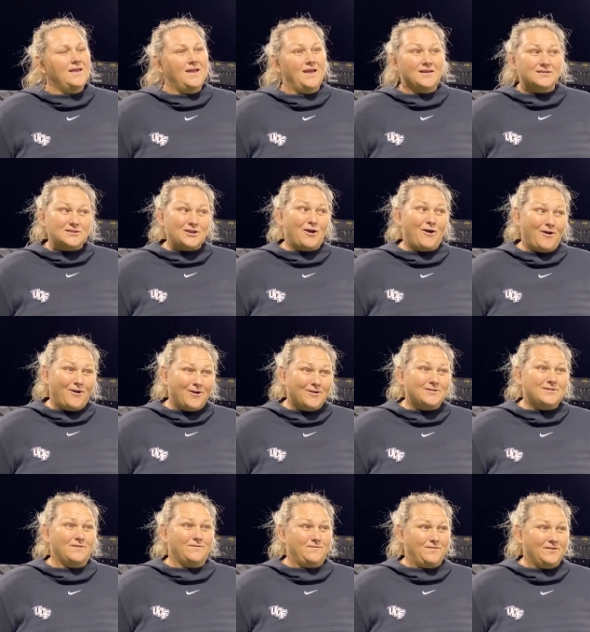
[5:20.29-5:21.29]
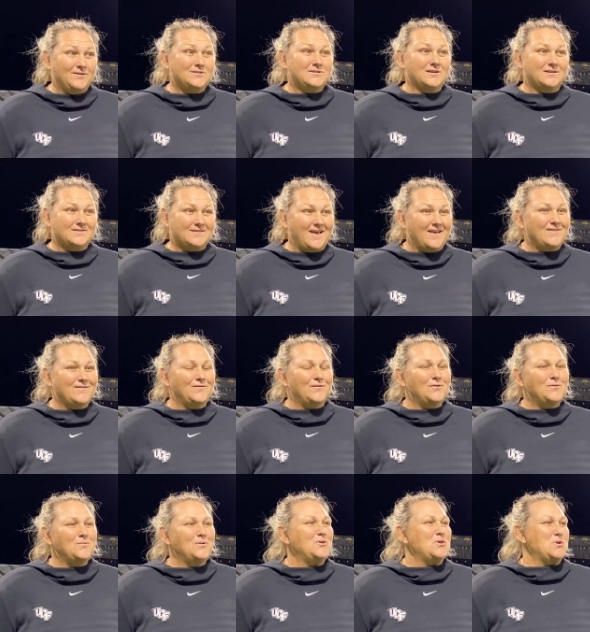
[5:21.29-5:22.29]
it's hard to feel
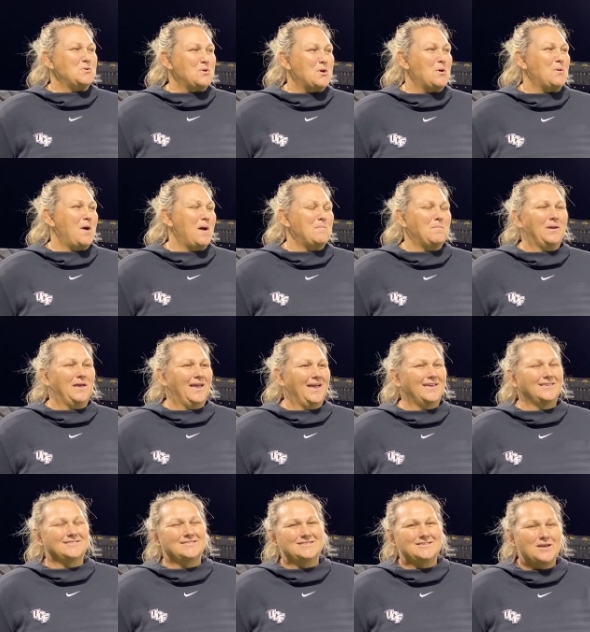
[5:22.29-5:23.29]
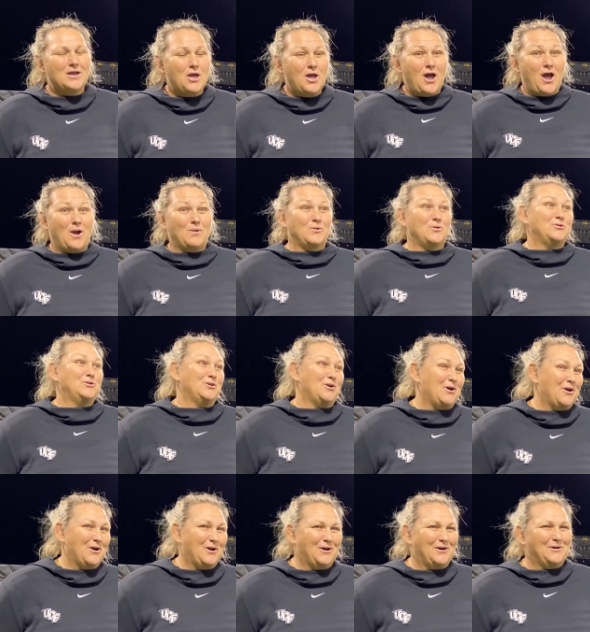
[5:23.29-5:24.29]
successful when you go up against a
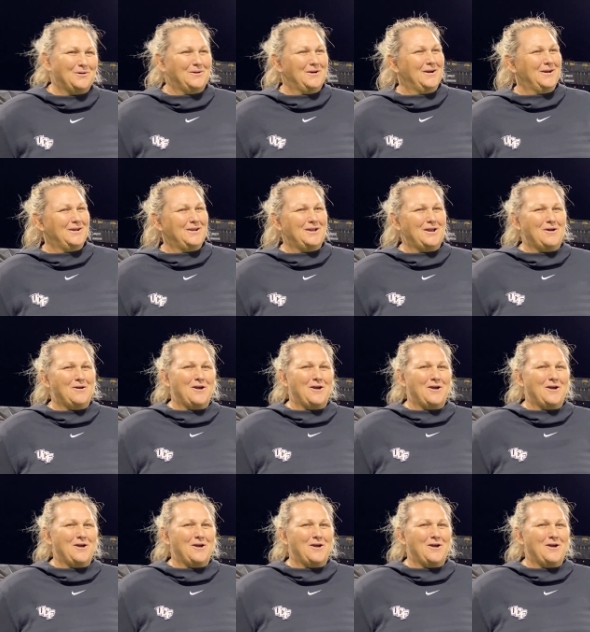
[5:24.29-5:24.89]
Rashard or, you know,